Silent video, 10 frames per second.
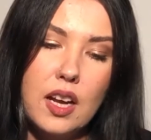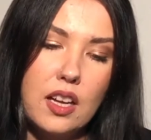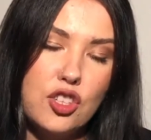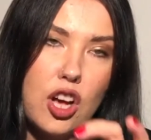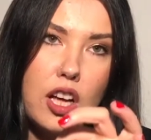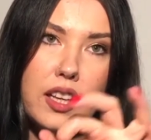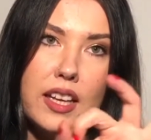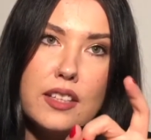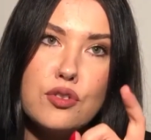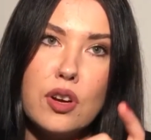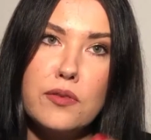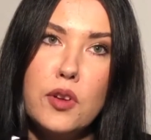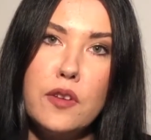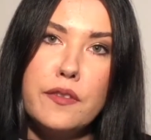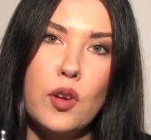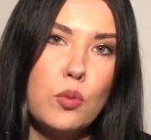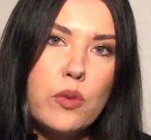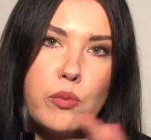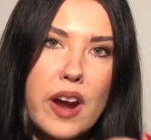chocolate truffle filled with